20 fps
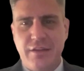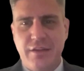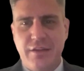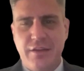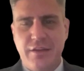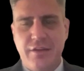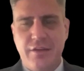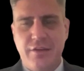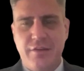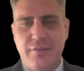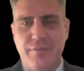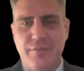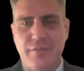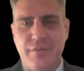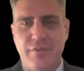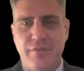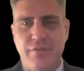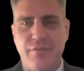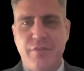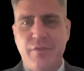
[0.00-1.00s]
uh
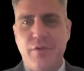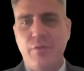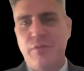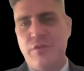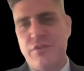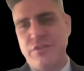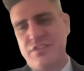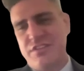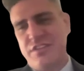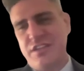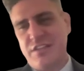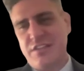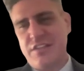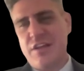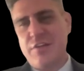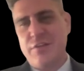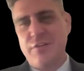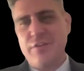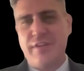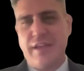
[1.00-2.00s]
almost
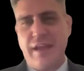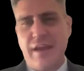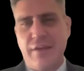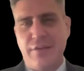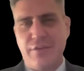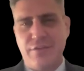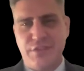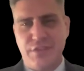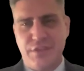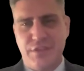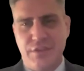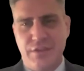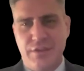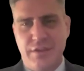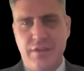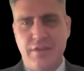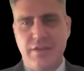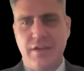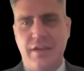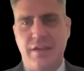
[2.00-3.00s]

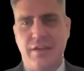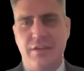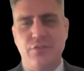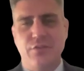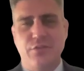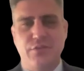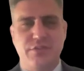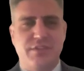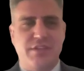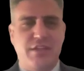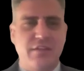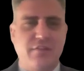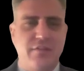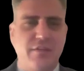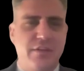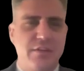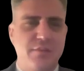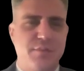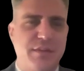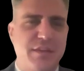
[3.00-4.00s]
600,000 in annual
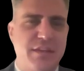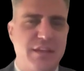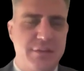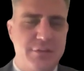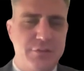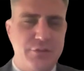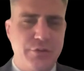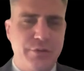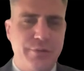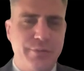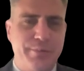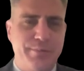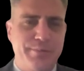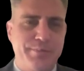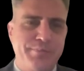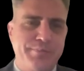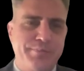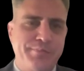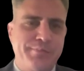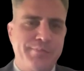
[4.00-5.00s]
savings potential.
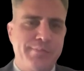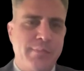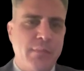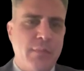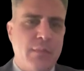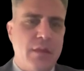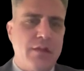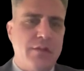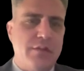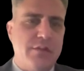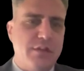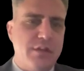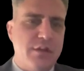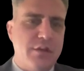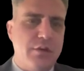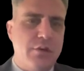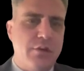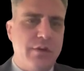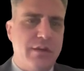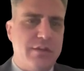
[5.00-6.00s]

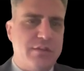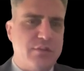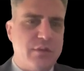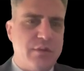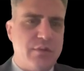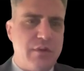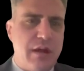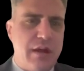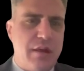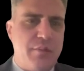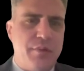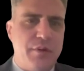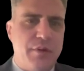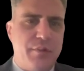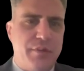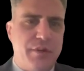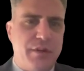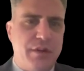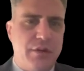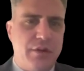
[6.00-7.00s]
So as we wrap
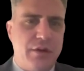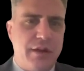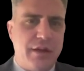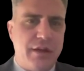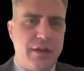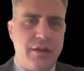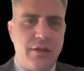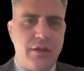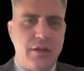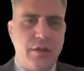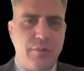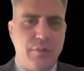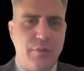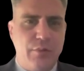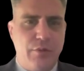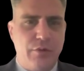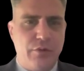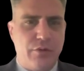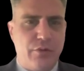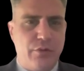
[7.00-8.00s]
up here, I got a couple
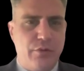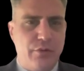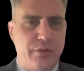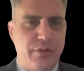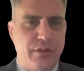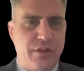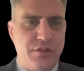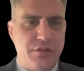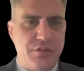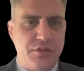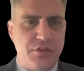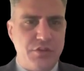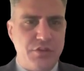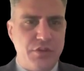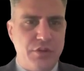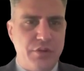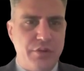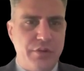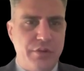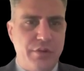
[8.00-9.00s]
more cool things to
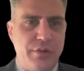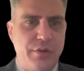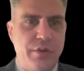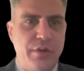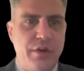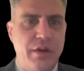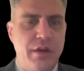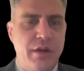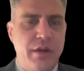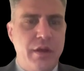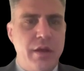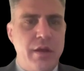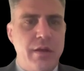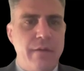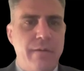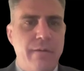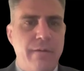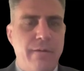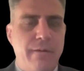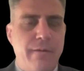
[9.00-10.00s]
show you.
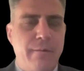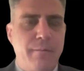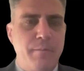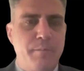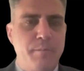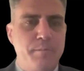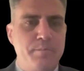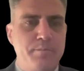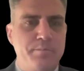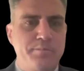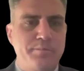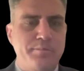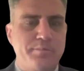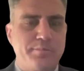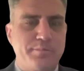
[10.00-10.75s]
Um,